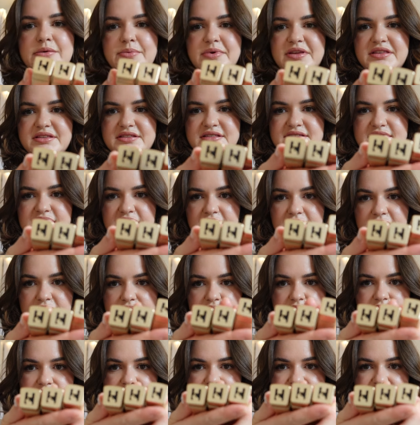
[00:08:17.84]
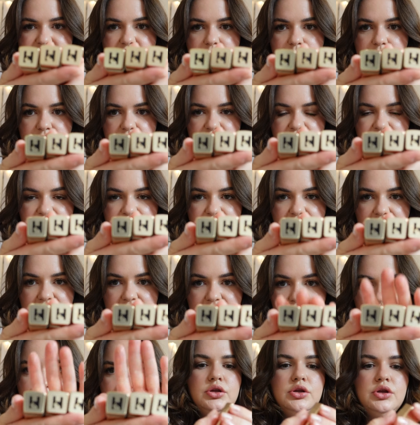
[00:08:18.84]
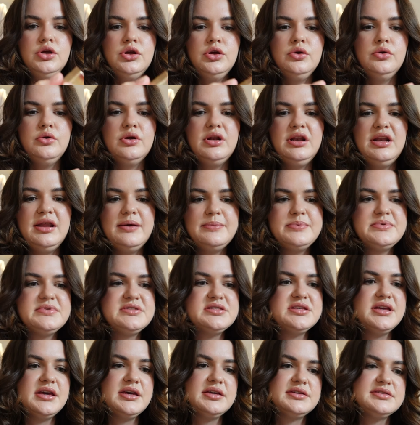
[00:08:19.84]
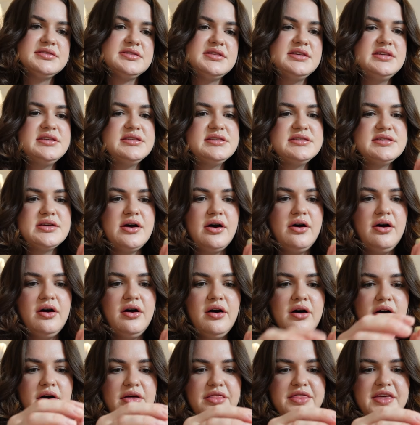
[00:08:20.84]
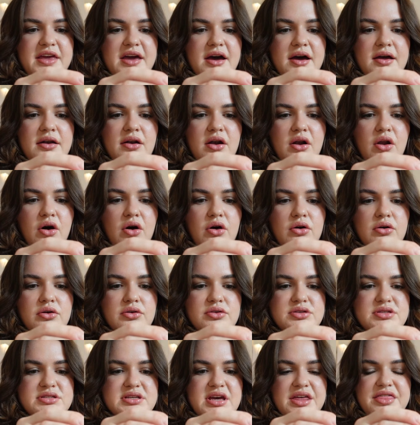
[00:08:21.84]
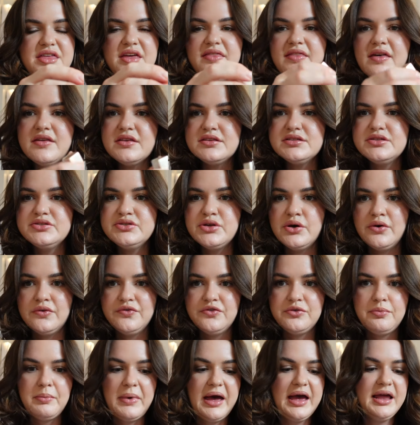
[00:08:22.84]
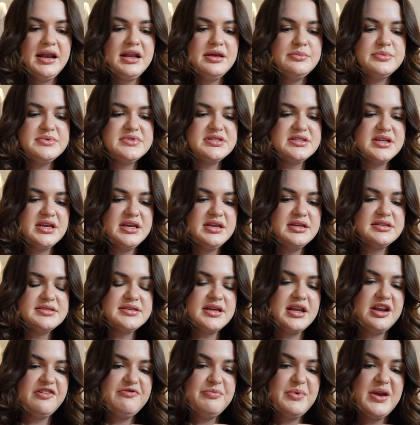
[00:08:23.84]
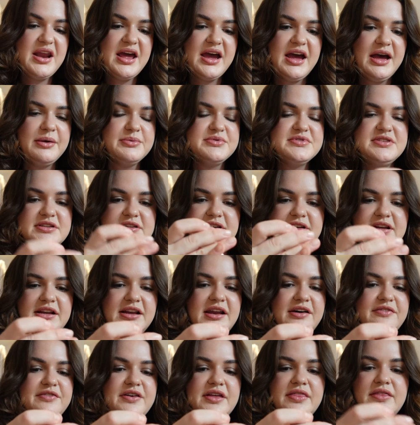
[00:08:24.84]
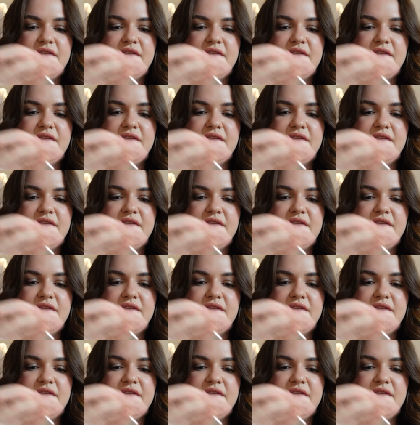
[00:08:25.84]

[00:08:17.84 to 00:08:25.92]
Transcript: been sent some of their new lipsticks. These are the Unlocked, I think they're soft matte lipsticks and I've been absolutely loving